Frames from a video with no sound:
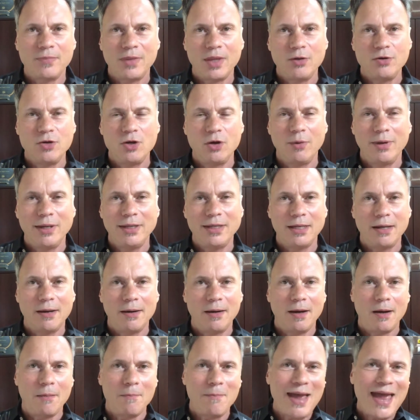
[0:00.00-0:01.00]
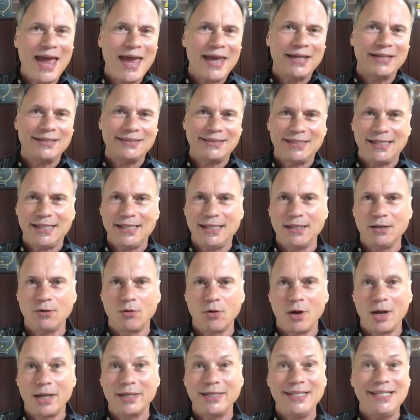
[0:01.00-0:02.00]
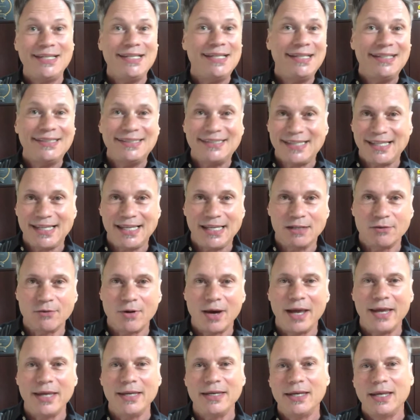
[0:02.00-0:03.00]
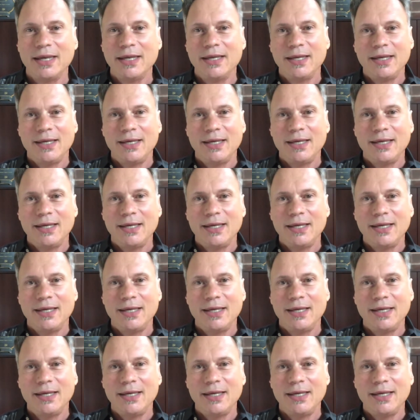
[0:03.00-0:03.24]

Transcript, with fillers: they're doing a, a magazine or an e-zine, right?